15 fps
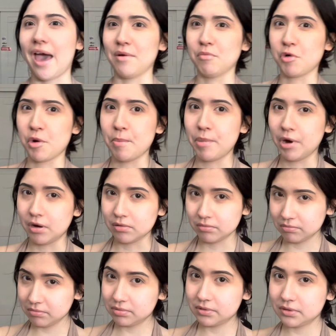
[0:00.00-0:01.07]
more
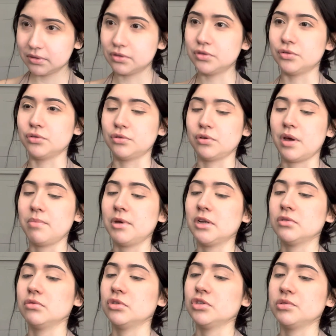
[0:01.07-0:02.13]
pumps. So I might as
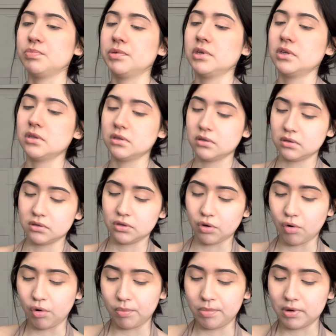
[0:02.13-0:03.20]
well just put the
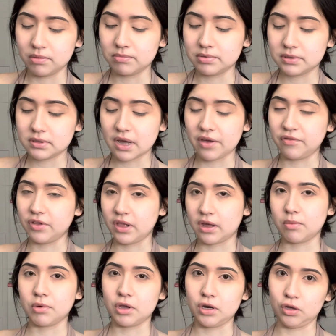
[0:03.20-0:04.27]
whole pumps I feel like
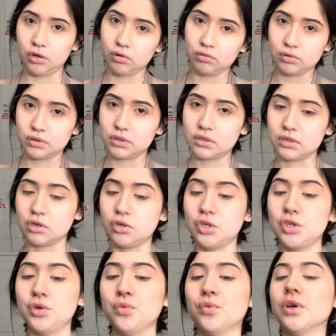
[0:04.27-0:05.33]
I'm gonna use
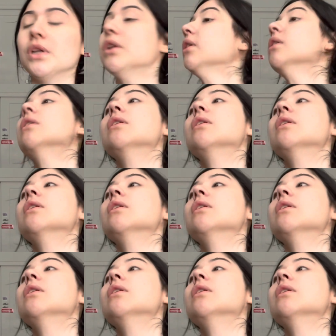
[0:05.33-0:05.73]
onto one.